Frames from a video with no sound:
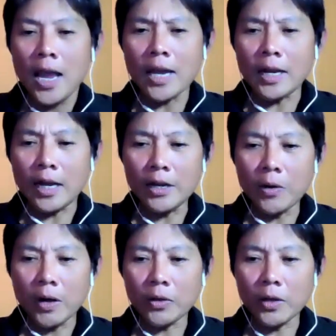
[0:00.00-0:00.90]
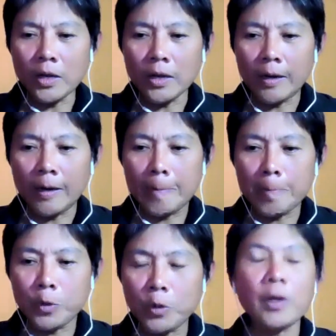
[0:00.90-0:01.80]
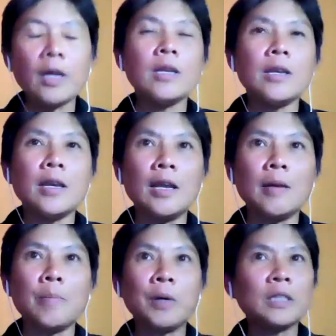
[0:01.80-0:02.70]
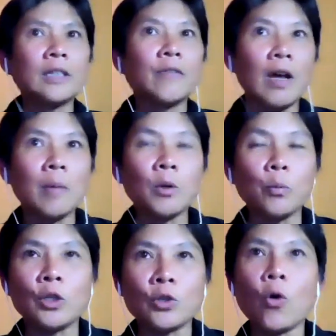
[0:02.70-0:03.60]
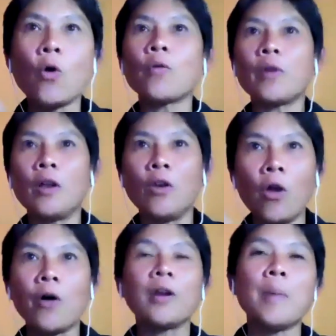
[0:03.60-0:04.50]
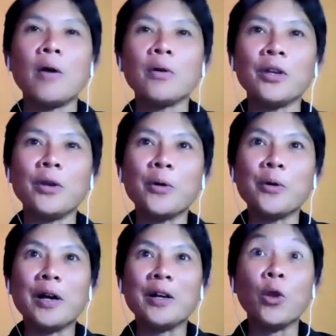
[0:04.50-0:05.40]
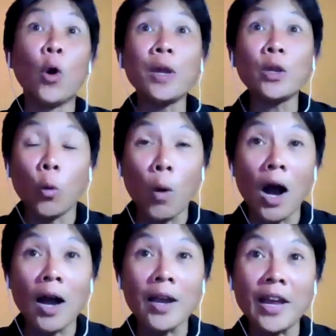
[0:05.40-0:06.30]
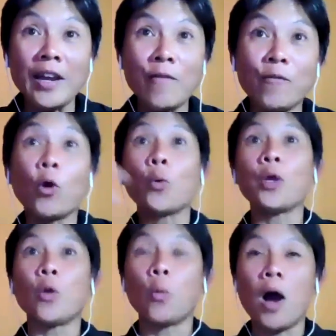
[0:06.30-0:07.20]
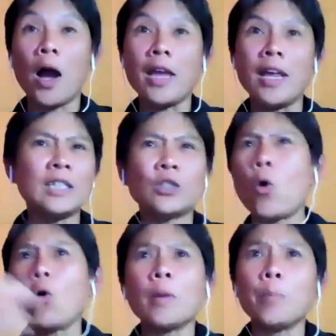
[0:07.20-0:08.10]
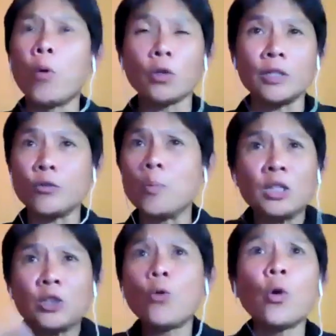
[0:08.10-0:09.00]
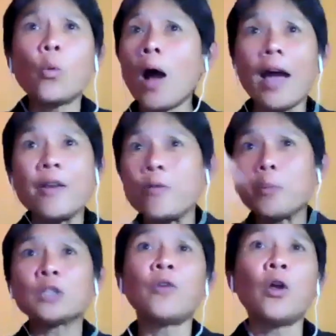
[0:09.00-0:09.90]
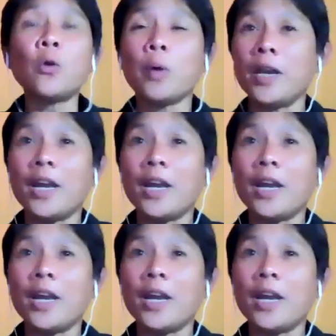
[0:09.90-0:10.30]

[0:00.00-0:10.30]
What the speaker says: And, I think, in personal development, we talk a lot about, knowing your why and then following your why. And it's all important. You must know your why and you must follow it.